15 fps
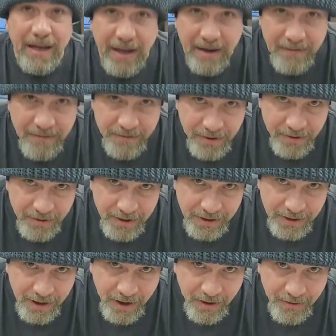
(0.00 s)
of you that
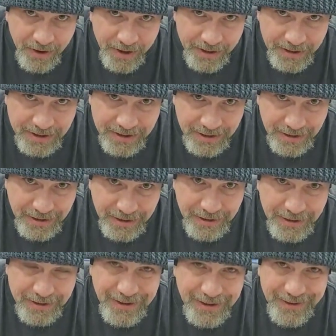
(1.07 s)
know us
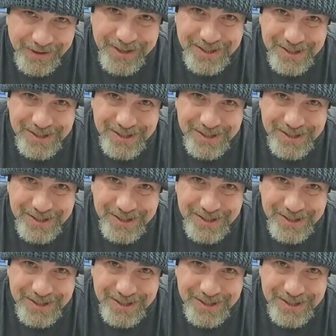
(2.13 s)
know this is